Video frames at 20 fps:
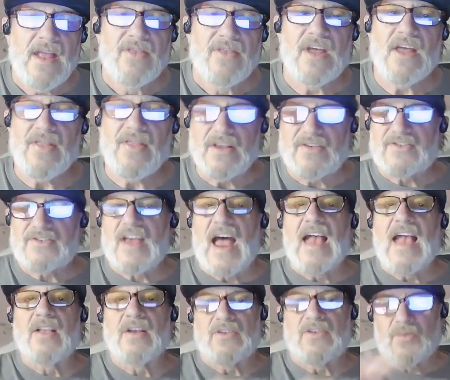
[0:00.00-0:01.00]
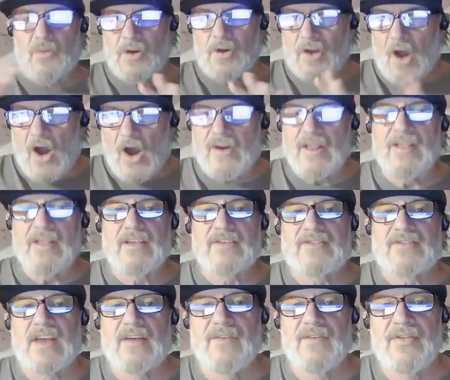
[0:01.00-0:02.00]
That the silence regarding the
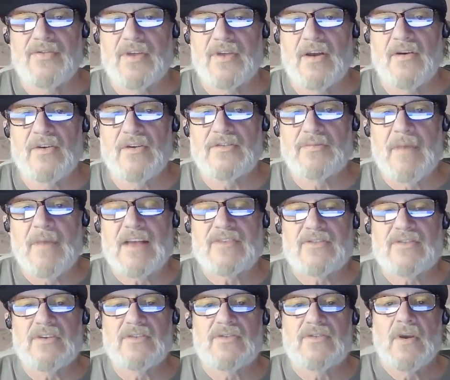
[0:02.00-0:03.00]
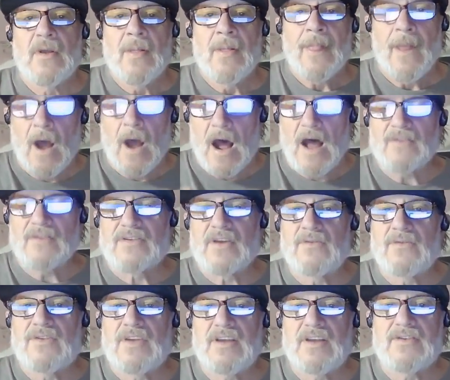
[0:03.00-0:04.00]
seven thunders message
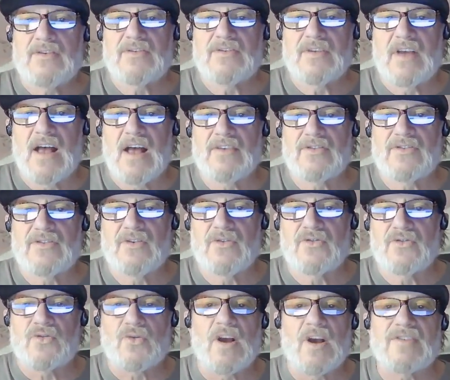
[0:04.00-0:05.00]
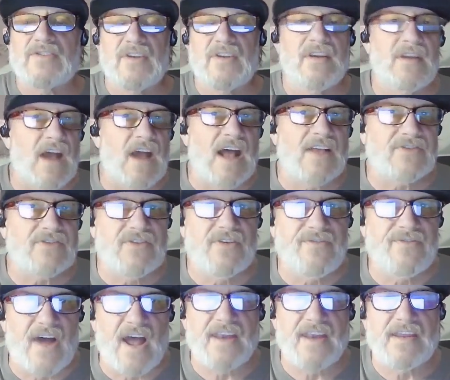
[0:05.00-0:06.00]
also teaches us to trust in God's
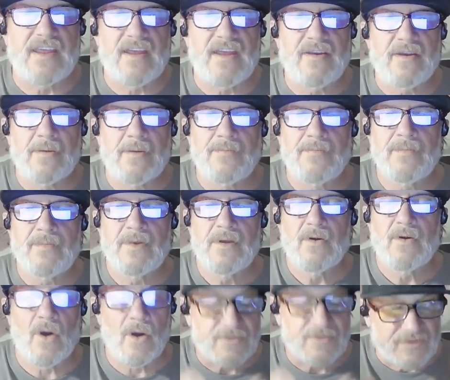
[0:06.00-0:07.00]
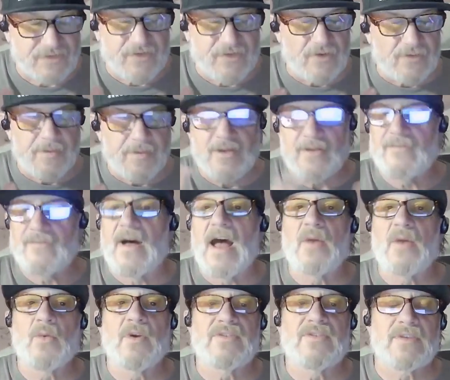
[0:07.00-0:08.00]
divine kingdom, or excuse me,
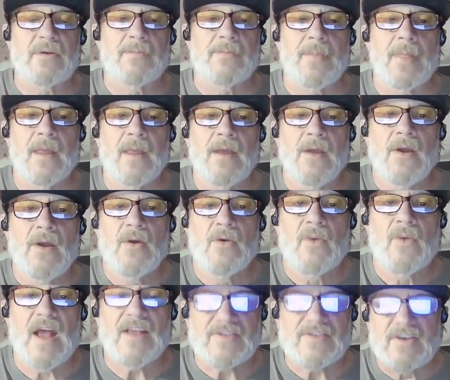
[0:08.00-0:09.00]
divine wisdom, right?